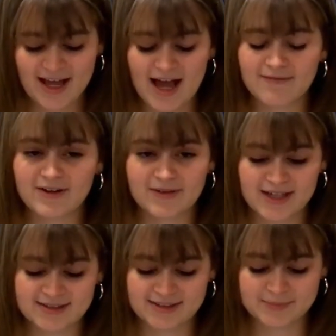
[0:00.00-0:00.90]
Everyone
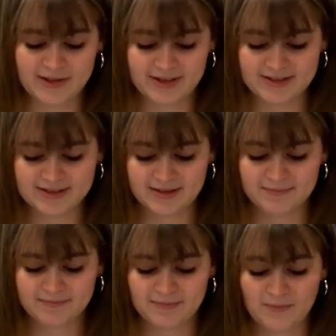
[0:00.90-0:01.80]
has experienced it.
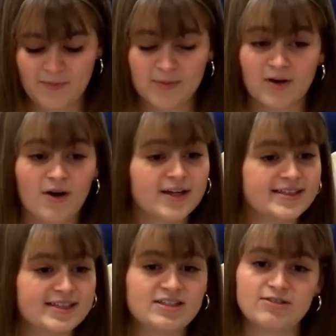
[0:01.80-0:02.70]
We will all
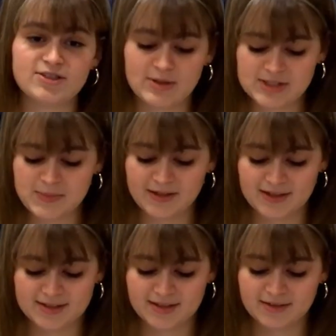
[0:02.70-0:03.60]
continue to
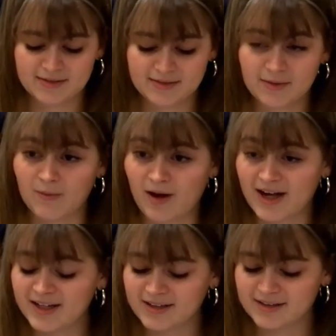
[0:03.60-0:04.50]
experience it.
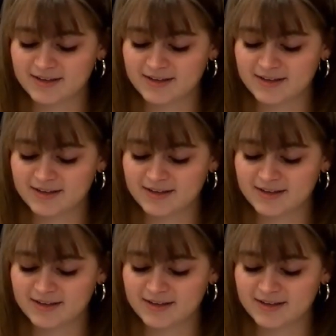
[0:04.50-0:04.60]
Why?